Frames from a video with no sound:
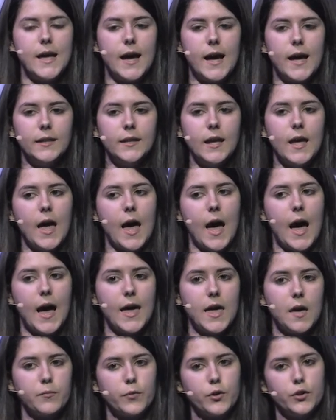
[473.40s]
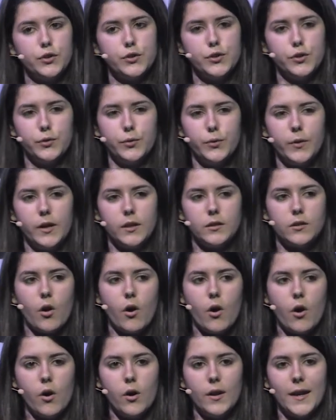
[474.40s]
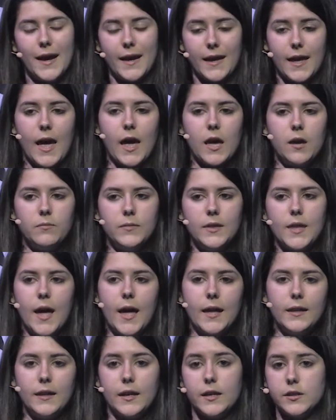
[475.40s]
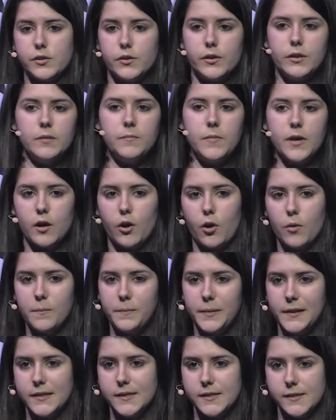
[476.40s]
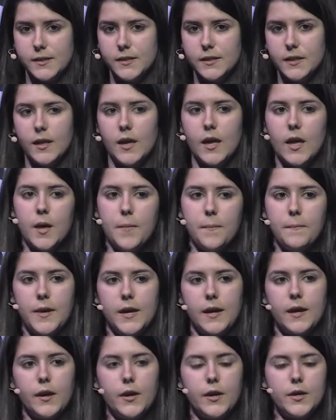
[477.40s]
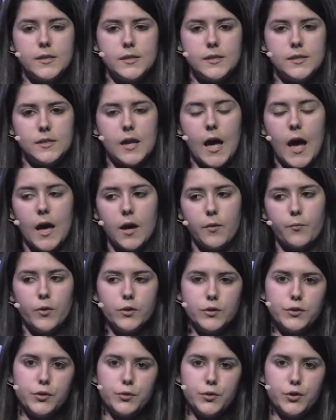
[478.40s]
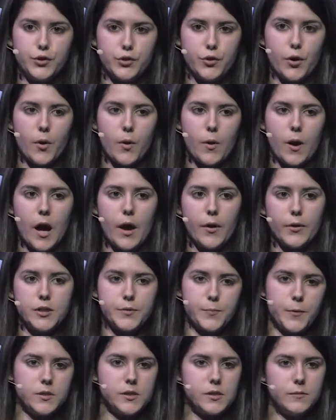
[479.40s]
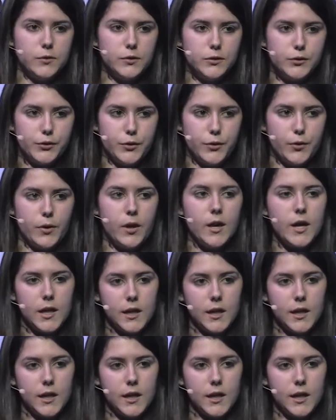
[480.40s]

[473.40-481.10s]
that I am going to do it on a game that it's already been completed because I want to show how it's possible to